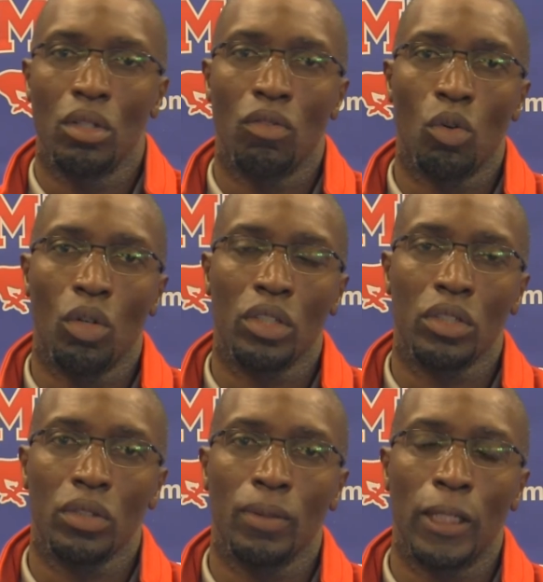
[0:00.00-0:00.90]
for
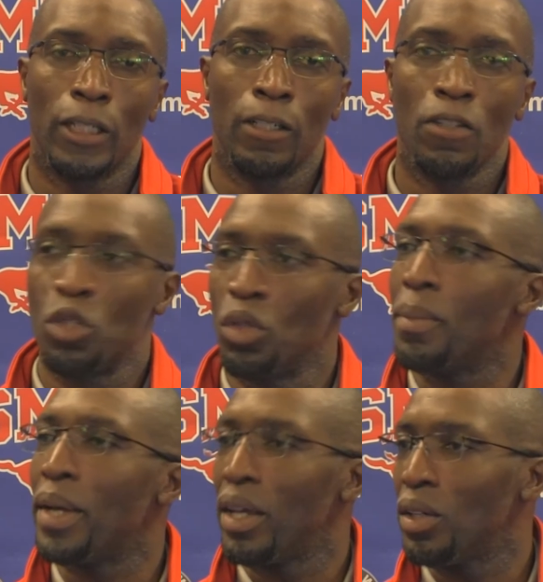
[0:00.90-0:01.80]
us. Uh, Judah
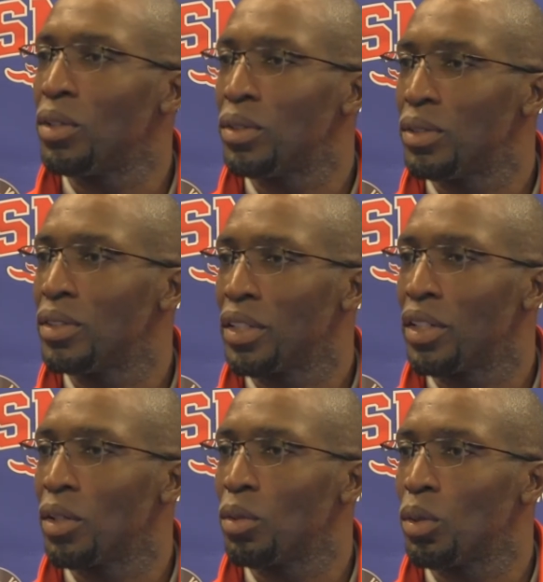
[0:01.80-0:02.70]
Bell, you
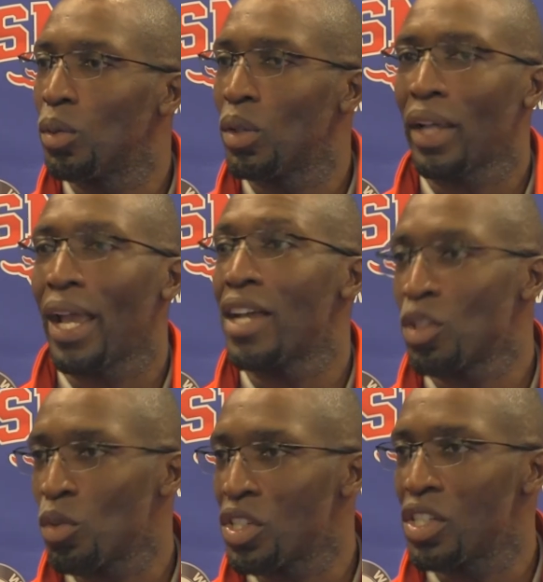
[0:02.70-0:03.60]
know, will work as
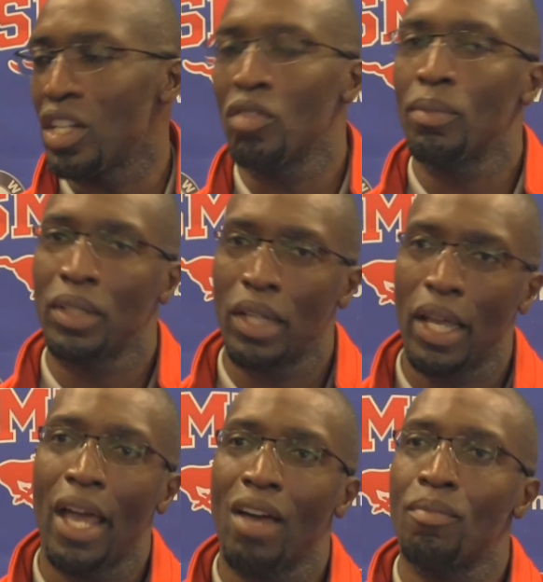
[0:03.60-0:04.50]
a receiver, but
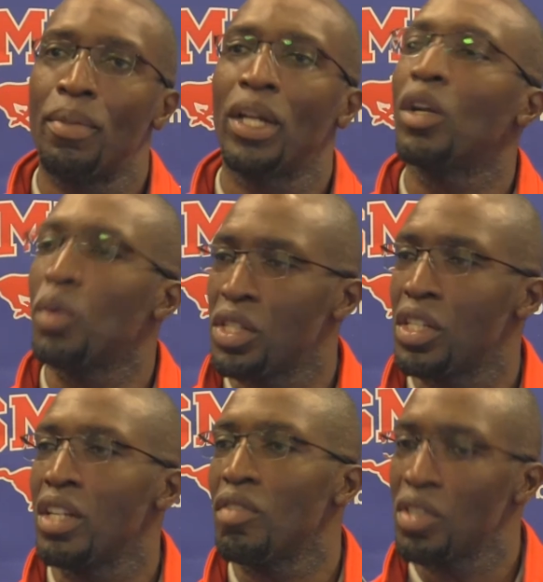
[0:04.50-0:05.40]
they have bigger
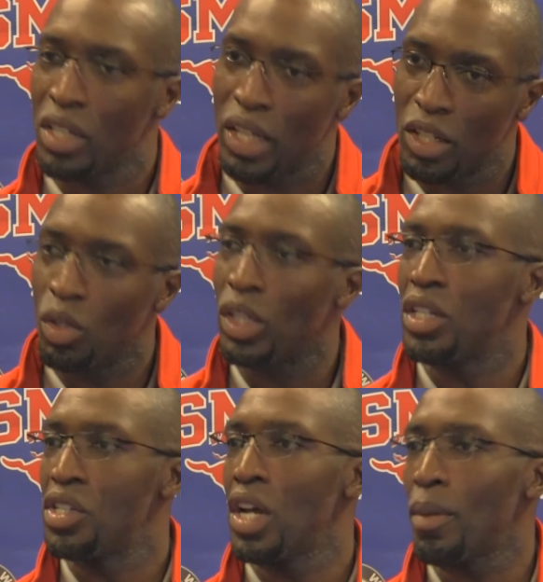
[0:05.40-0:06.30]
receivers and they do a
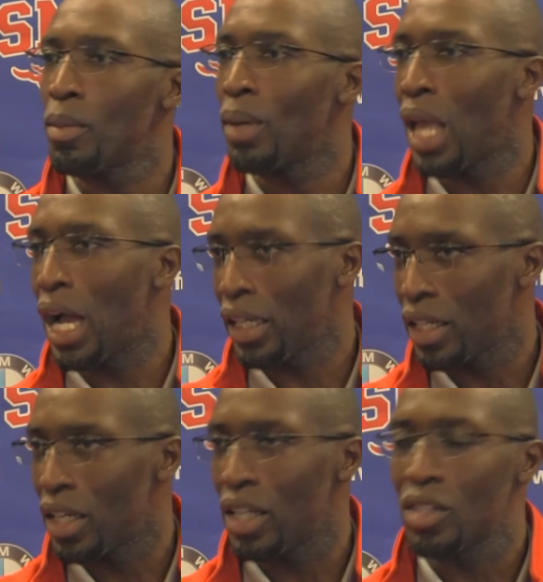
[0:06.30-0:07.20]
good job of blocking,
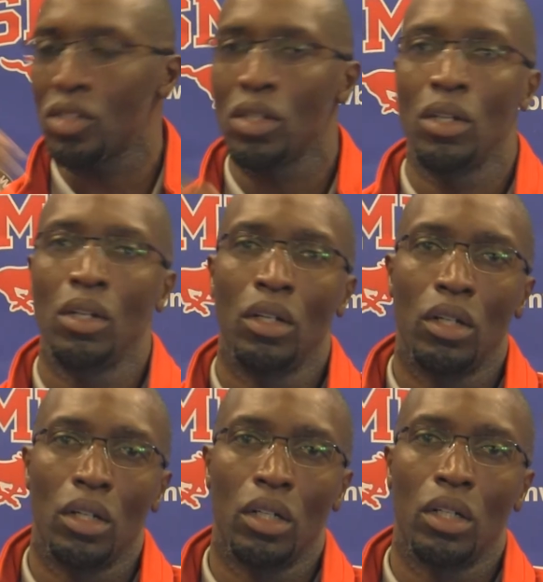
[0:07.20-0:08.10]
and that's
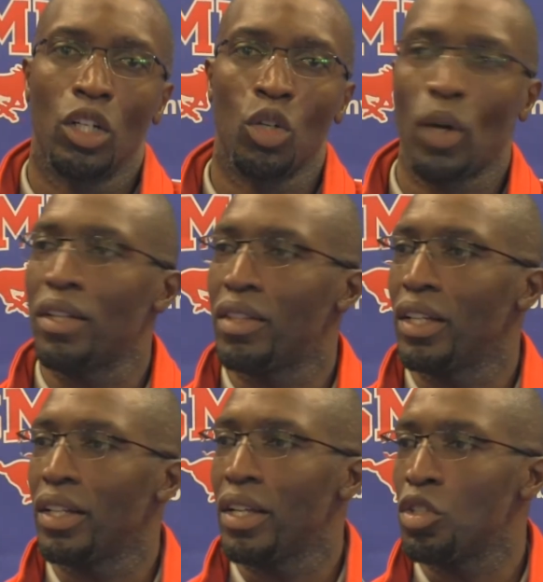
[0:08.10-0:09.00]
a, a great
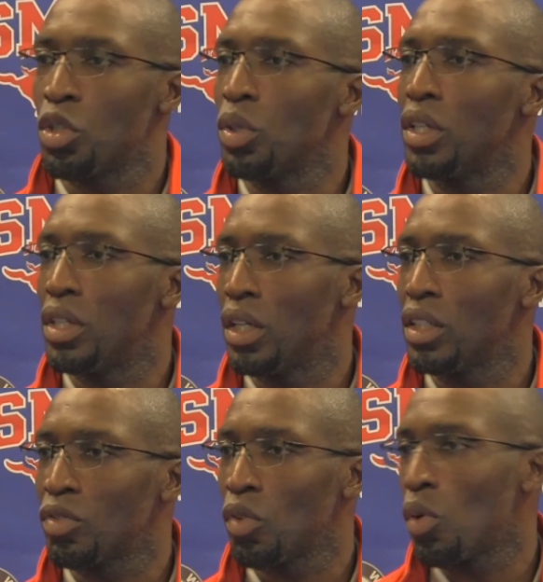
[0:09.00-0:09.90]
thing that Judah
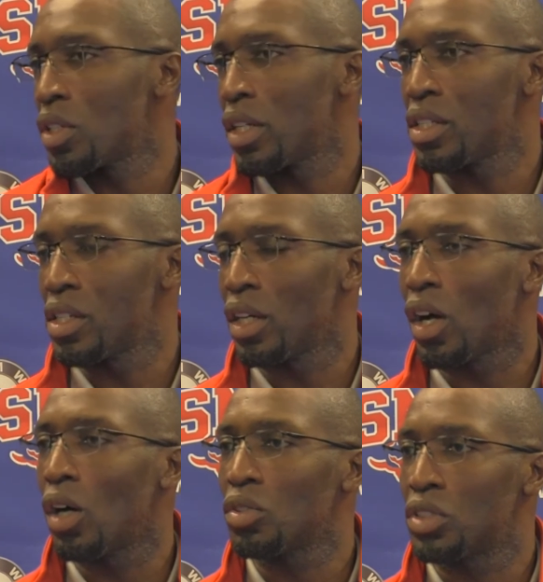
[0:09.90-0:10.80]
does for us and has done
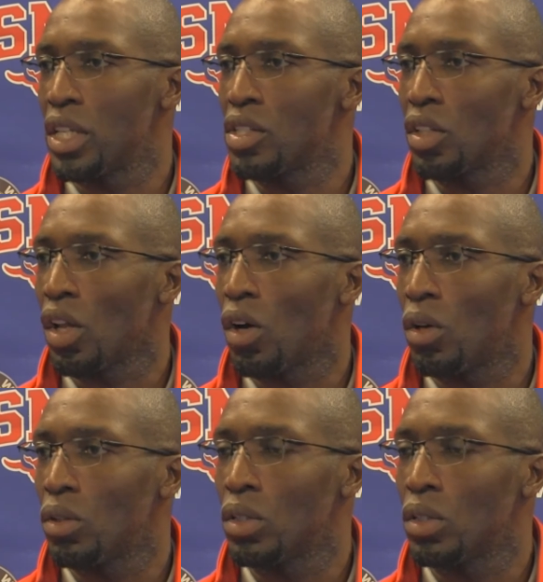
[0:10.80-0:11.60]
all season long.